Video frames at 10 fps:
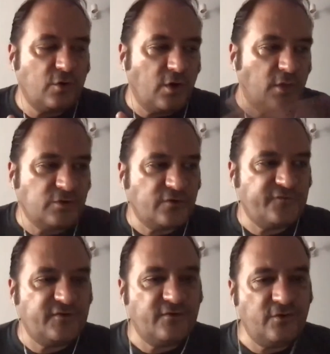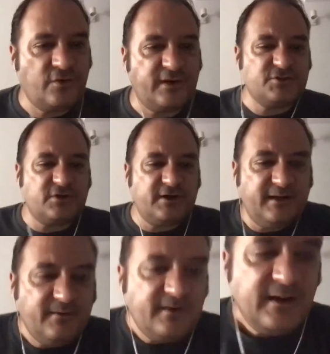out of your
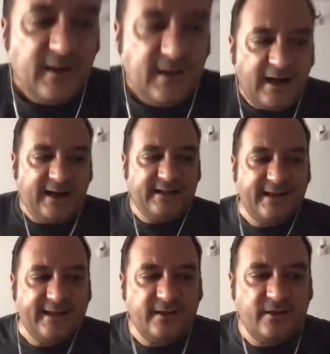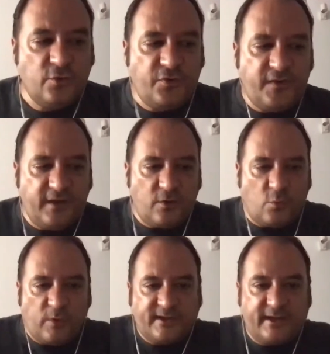dictionary, and then you think,
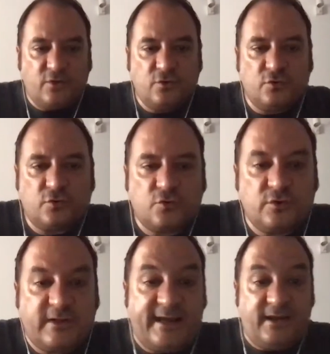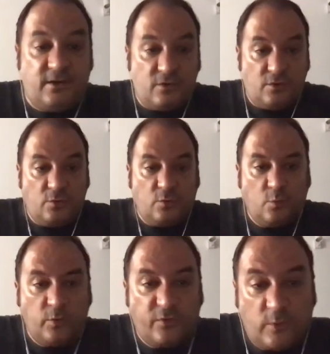what can you do today
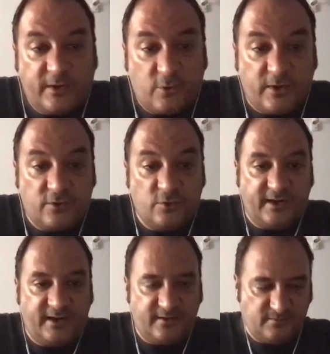with what you are doing?